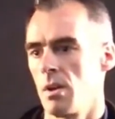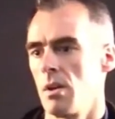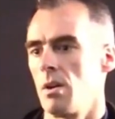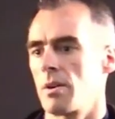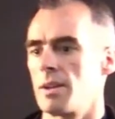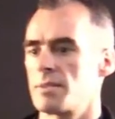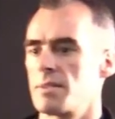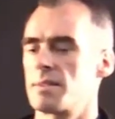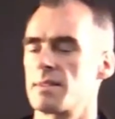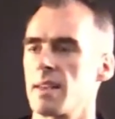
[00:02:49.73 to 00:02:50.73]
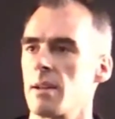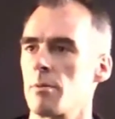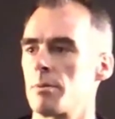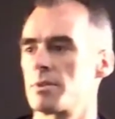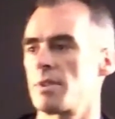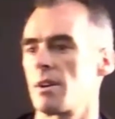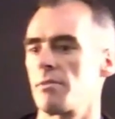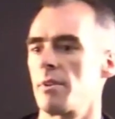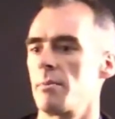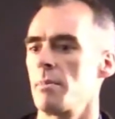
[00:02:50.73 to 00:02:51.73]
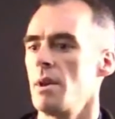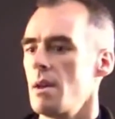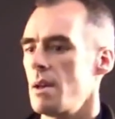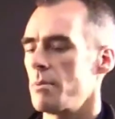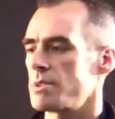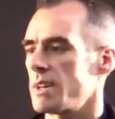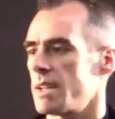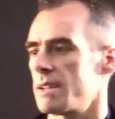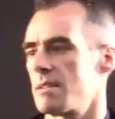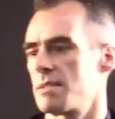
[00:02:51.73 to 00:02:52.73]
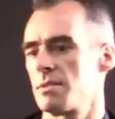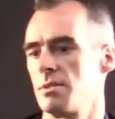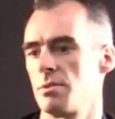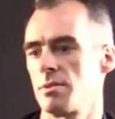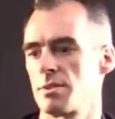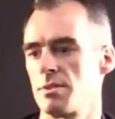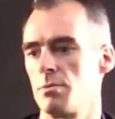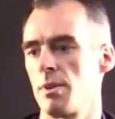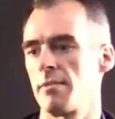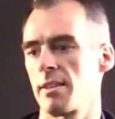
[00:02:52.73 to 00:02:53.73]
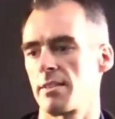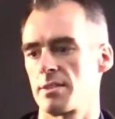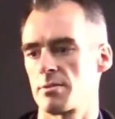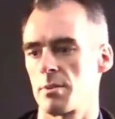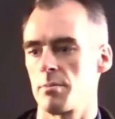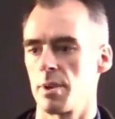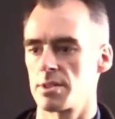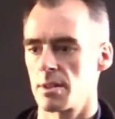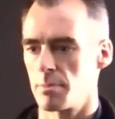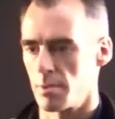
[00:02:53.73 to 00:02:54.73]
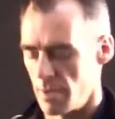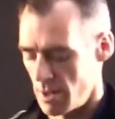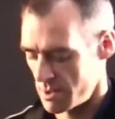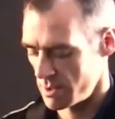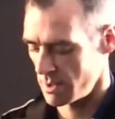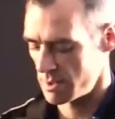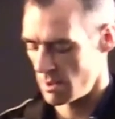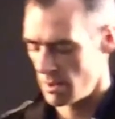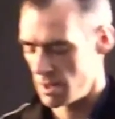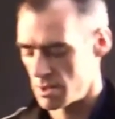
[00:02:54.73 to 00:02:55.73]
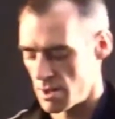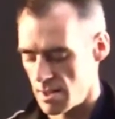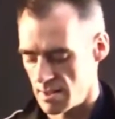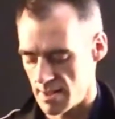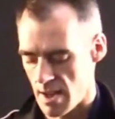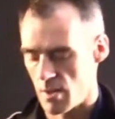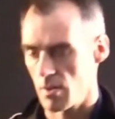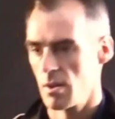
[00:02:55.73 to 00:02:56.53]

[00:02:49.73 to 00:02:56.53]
Okay, so this is kind of where we're starting from. And we're trying to get to this new, this new wavelength that's sort of bunched up over here. So let's go ahead and draw this out.